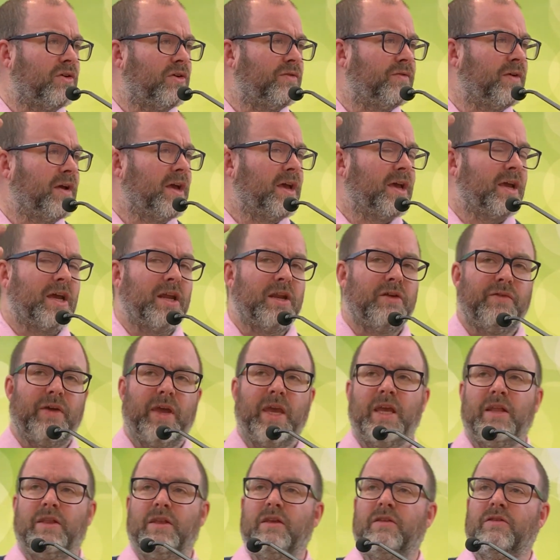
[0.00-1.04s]
of kind of
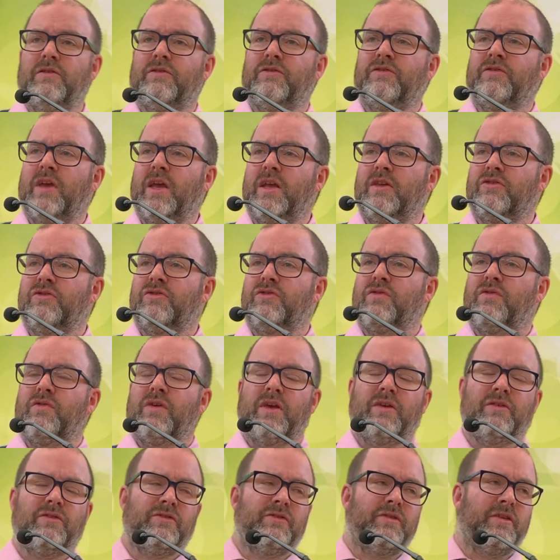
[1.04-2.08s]
18th century,